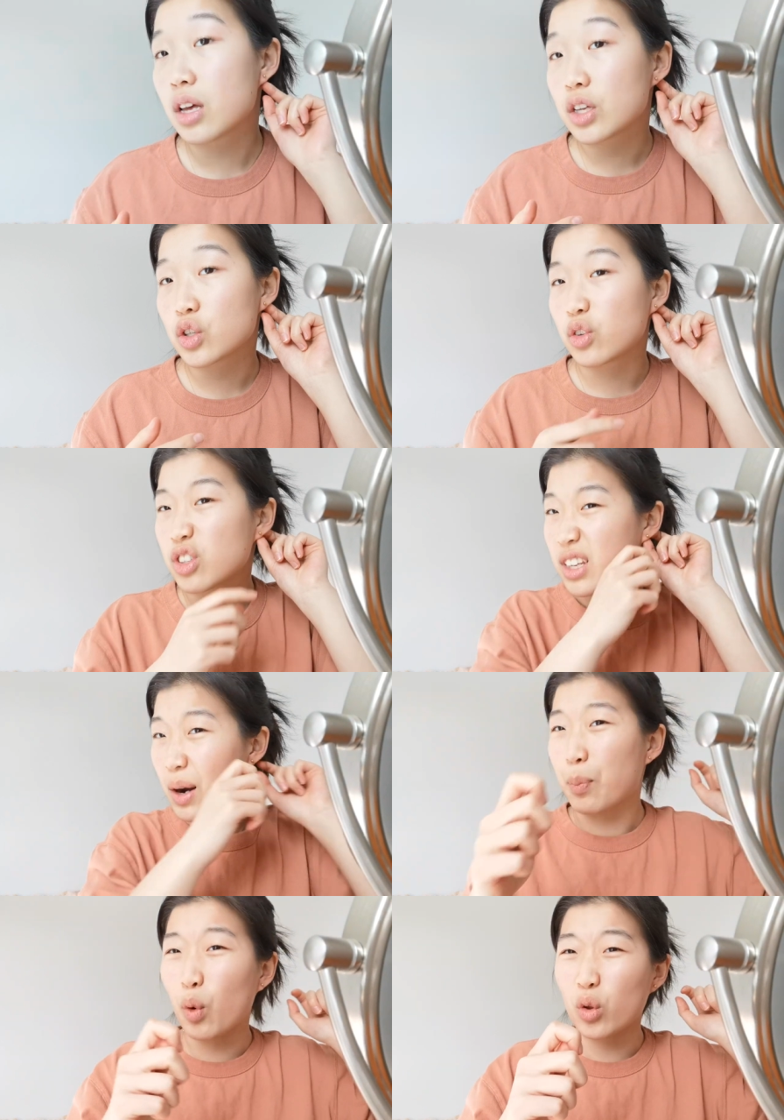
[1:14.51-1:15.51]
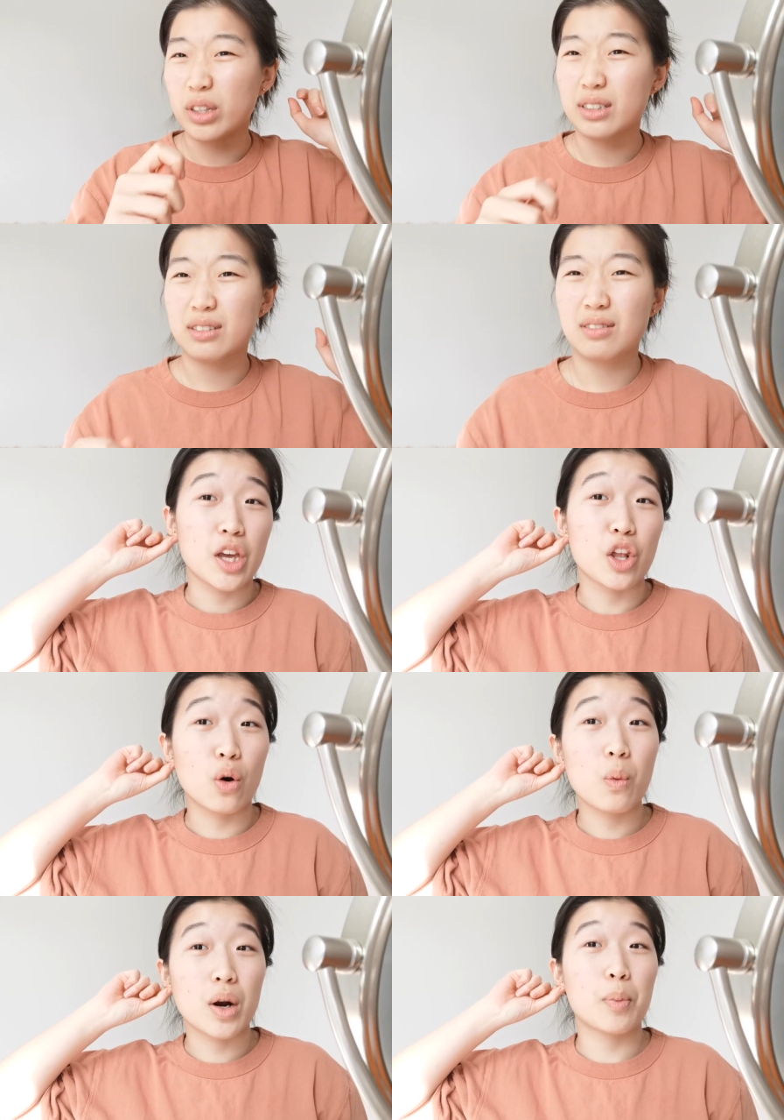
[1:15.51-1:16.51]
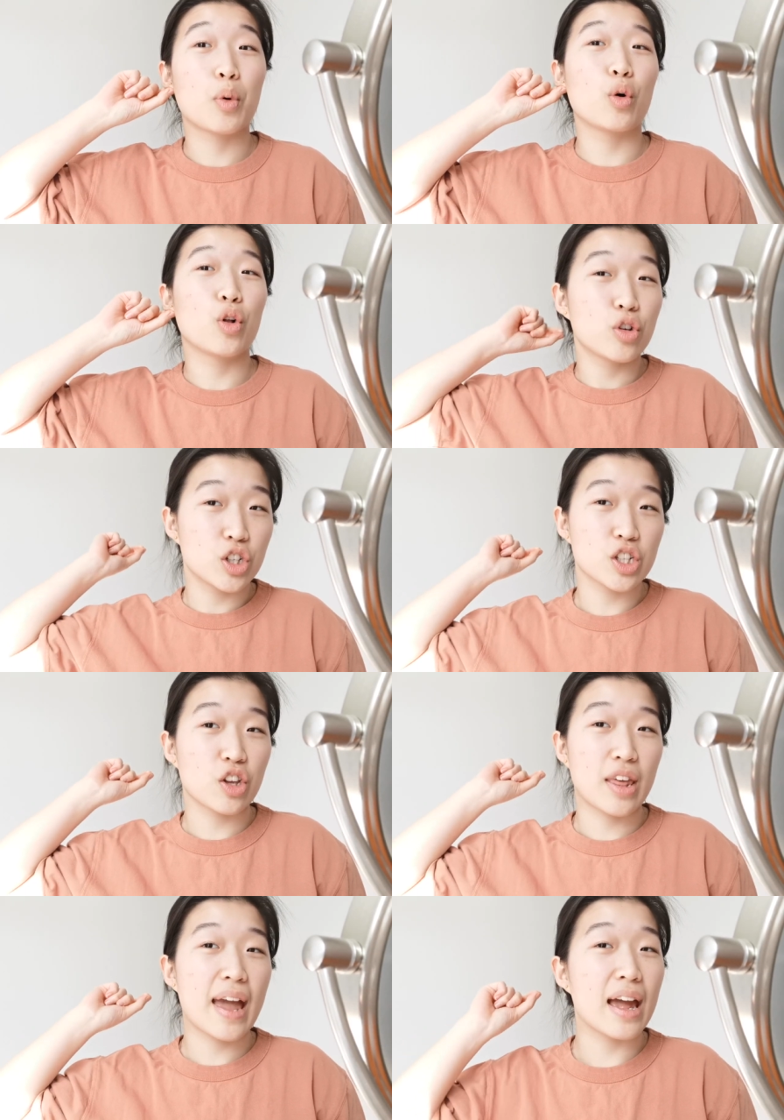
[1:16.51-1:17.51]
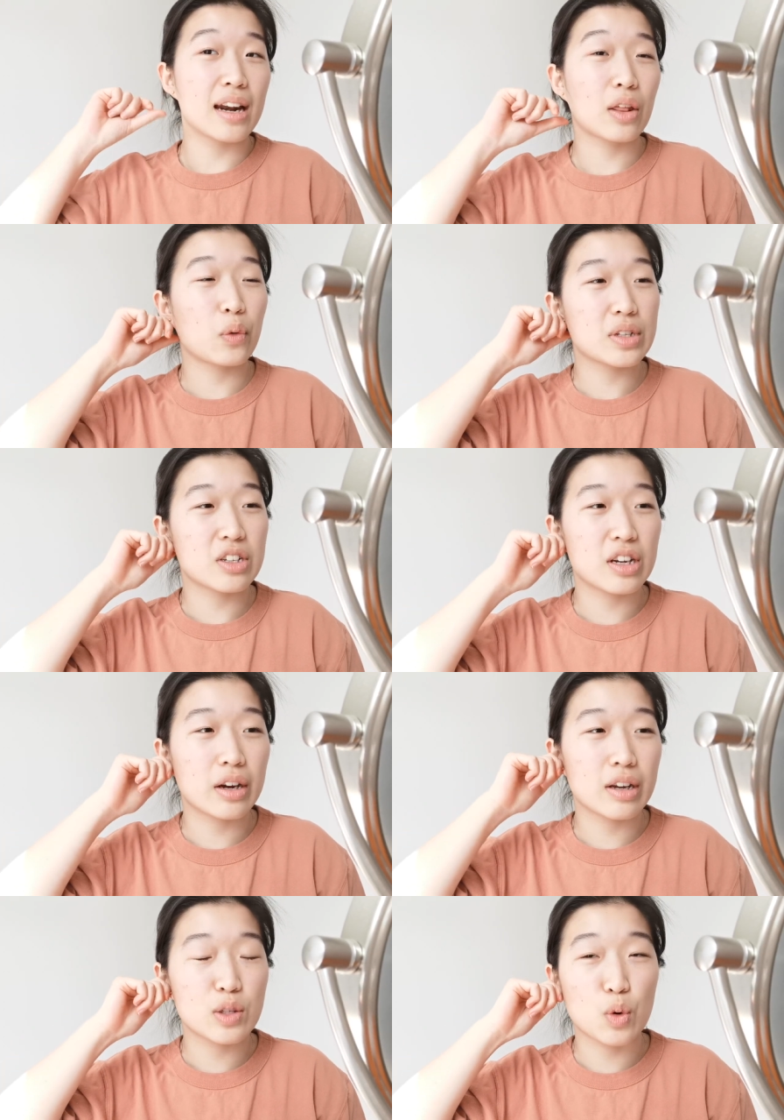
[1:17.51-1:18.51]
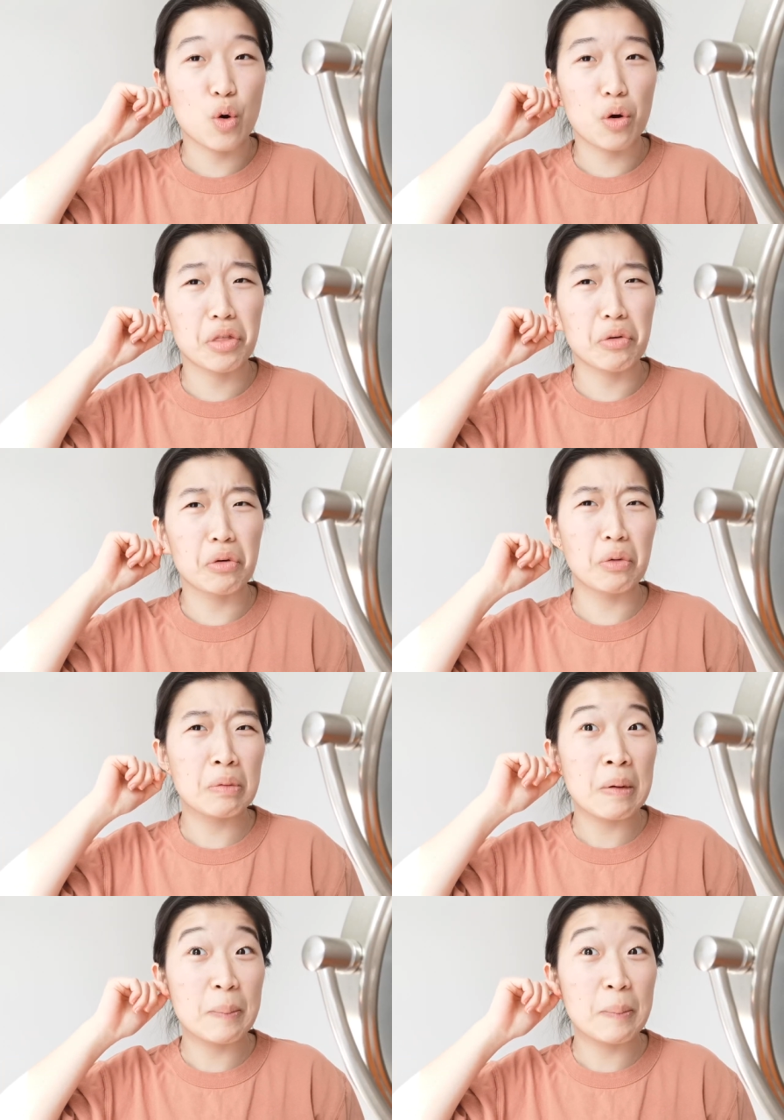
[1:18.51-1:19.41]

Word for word: So you just gotta pull it. You don't wanna pull just on the end, otherwise your earrings will go through.